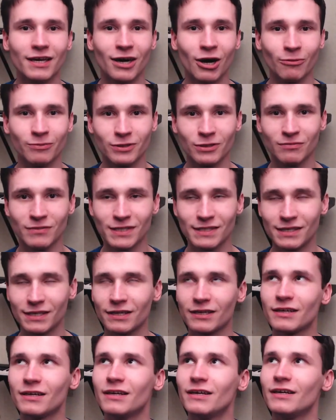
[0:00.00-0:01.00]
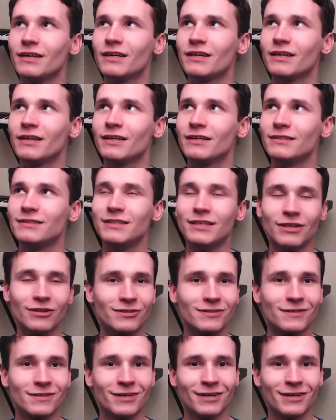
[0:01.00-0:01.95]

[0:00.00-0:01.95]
Optimistic deals.